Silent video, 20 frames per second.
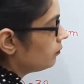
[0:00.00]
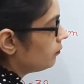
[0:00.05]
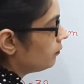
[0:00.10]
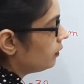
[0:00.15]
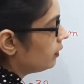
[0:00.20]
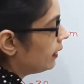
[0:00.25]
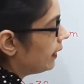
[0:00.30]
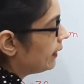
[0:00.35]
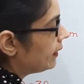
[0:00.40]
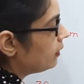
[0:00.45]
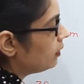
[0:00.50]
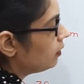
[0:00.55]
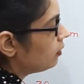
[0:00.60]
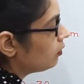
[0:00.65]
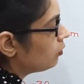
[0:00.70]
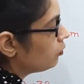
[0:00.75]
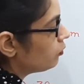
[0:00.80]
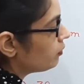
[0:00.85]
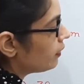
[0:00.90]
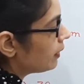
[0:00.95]
10
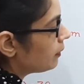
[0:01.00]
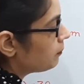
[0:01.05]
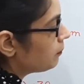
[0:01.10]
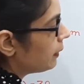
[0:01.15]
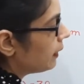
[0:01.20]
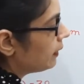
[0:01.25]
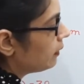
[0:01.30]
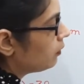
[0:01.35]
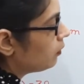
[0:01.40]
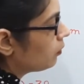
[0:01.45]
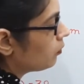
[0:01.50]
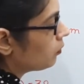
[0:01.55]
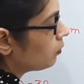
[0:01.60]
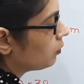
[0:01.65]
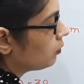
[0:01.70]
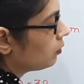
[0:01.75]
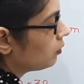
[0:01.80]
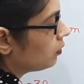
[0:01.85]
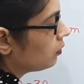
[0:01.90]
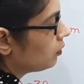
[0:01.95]
into 5 by
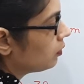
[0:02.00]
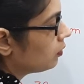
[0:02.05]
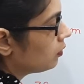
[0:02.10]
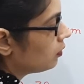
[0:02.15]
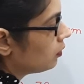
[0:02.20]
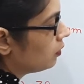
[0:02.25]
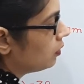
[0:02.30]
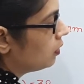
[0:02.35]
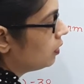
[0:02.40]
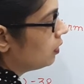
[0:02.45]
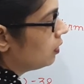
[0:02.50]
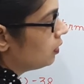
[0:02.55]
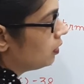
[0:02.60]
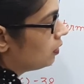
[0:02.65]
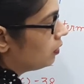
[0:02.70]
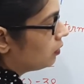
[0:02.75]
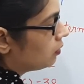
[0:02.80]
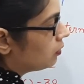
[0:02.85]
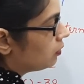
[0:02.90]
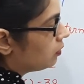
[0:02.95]
2.
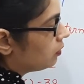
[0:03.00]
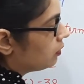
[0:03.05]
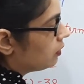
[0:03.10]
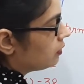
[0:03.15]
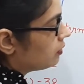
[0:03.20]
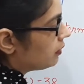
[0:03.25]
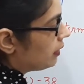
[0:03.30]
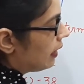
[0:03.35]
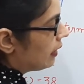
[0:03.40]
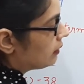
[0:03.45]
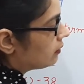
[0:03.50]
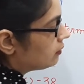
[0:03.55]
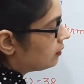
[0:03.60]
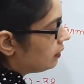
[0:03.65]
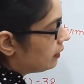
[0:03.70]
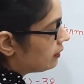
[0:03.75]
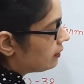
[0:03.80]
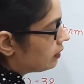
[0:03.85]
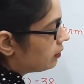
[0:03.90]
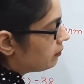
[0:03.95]
This
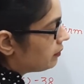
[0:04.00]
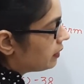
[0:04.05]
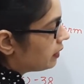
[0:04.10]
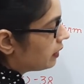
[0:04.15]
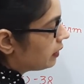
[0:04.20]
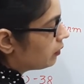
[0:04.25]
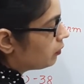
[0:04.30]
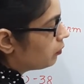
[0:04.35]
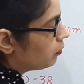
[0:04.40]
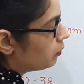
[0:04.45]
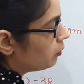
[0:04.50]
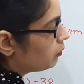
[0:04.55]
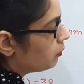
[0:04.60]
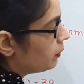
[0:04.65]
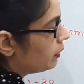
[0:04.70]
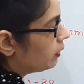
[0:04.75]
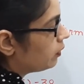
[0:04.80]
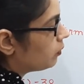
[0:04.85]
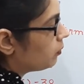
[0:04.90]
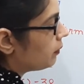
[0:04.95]
cancellation we can do, 2
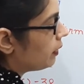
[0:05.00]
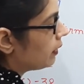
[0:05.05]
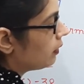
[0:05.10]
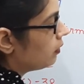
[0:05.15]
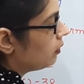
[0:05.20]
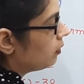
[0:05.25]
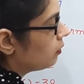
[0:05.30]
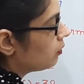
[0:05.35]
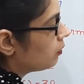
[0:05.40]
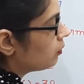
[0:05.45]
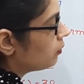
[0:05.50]
into 1, 2